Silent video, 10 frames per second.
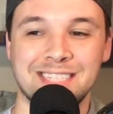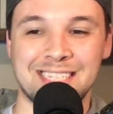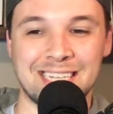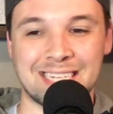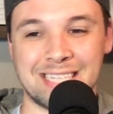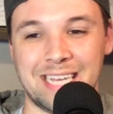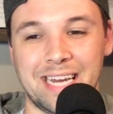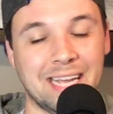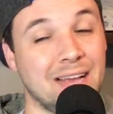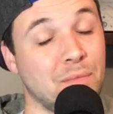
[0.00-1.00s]
6th
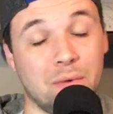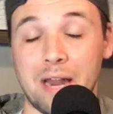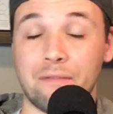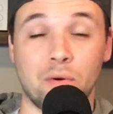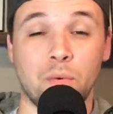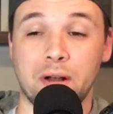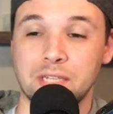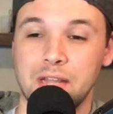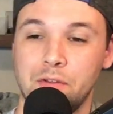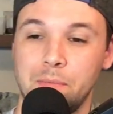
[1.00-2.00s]
inning. Whatever works,
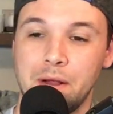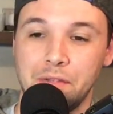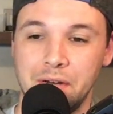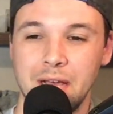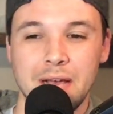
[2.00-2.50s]
Southern Maryland.